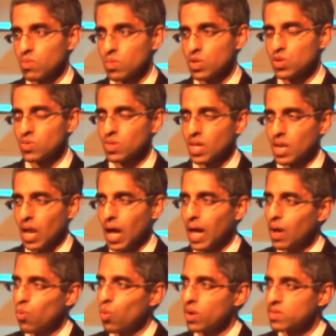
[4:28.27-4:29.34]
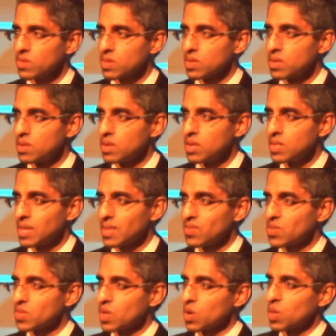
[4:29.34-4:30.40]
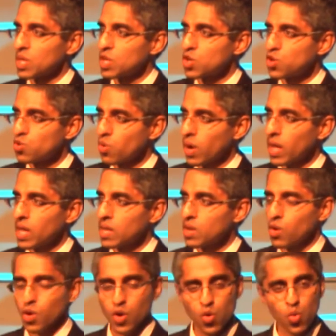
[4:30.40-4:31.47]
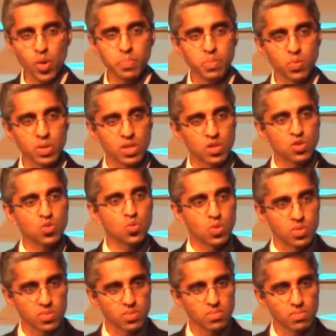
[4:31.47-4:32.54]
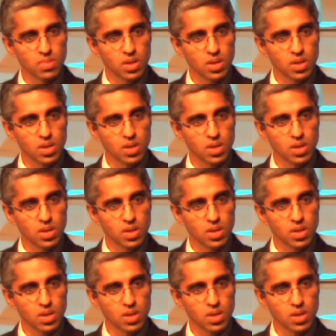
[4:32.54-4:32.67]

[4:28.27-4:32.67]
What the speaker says: which is that I wasn't necessarily trained or equipped with the tools